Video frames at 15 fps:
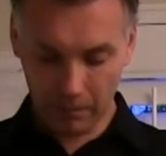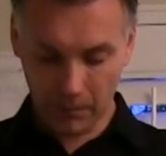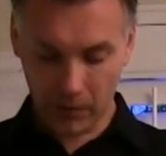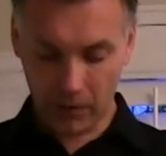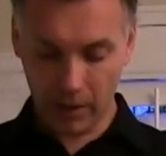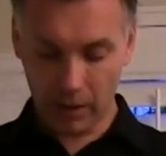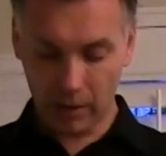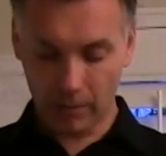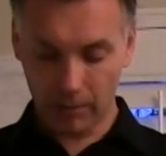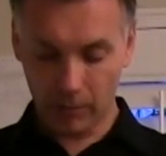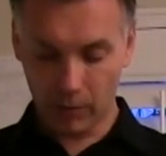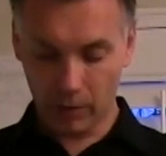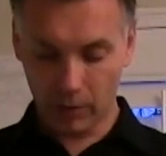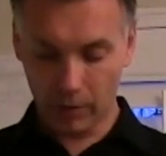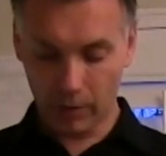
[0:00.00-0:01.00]
Still,
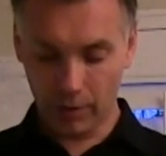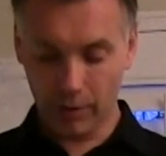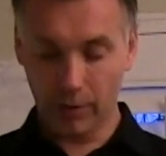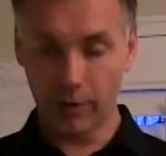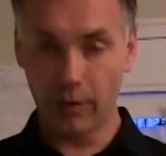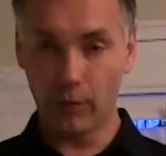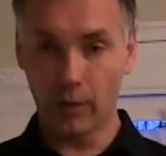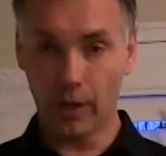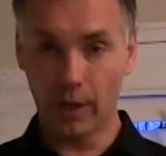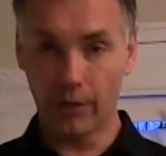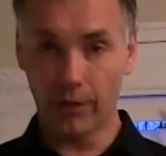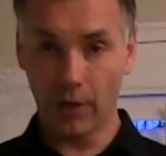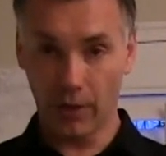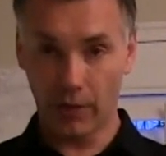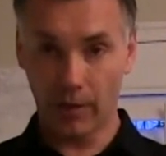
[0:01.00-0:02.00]
you could
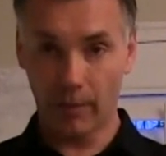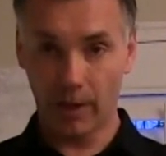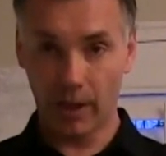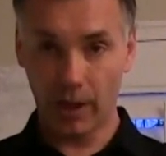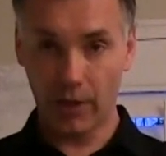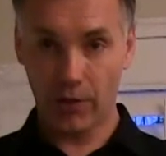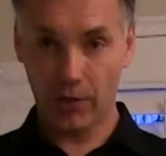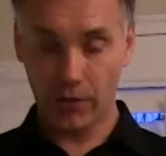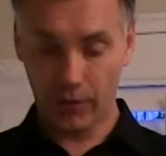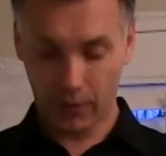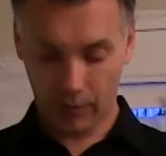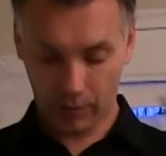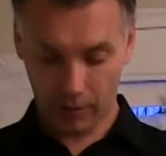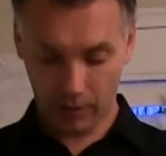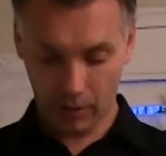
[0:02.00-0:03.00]
run DOS
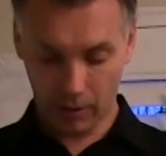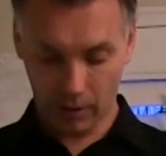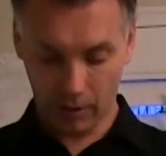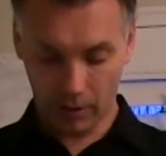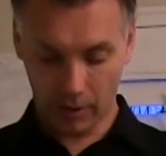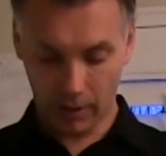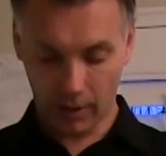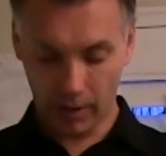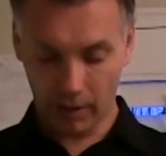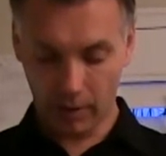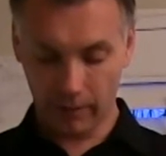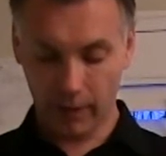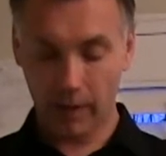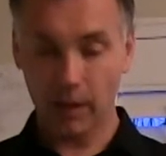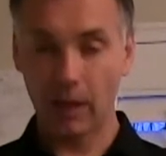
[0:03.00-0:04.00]
applications in
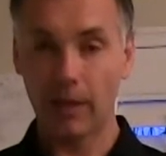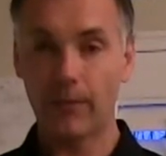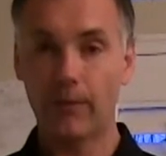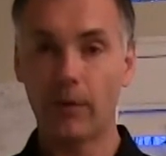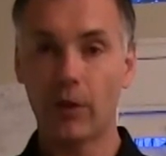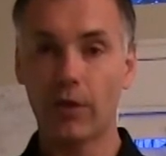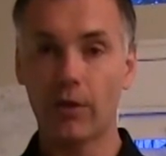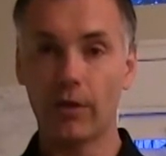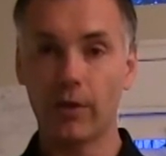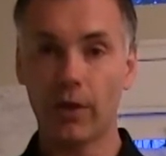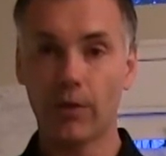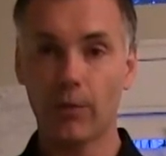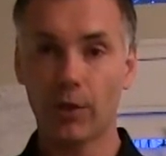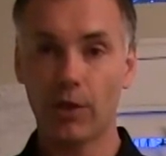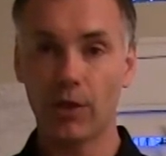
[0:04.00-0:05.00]
VDM, virtual
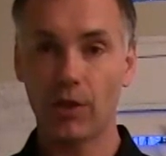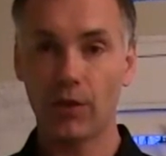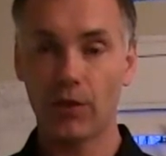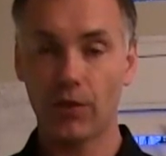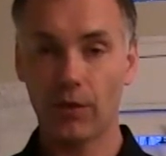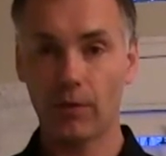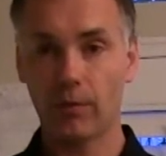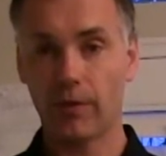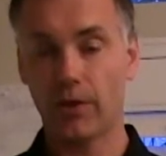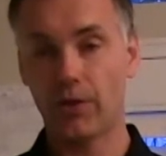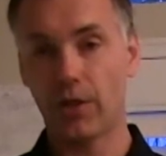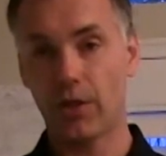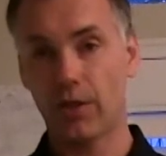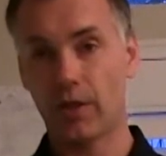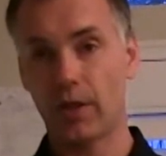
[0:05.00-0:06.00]
DOS machines, which
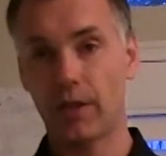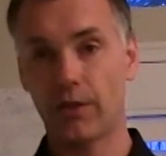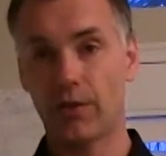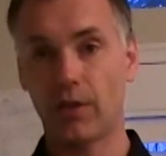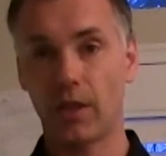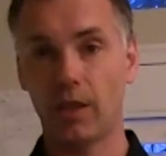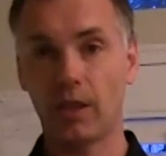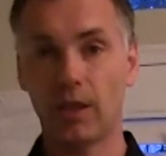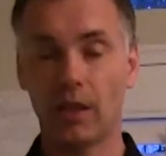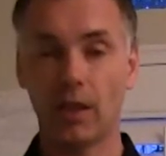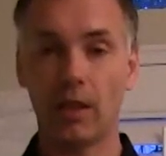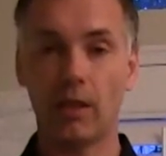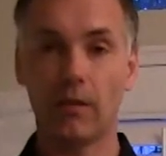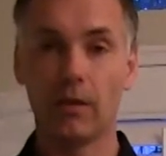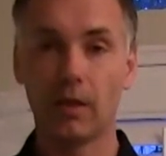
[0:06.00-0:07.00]
essentially is
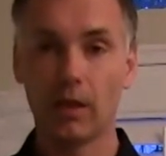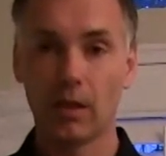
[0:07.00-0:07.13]
a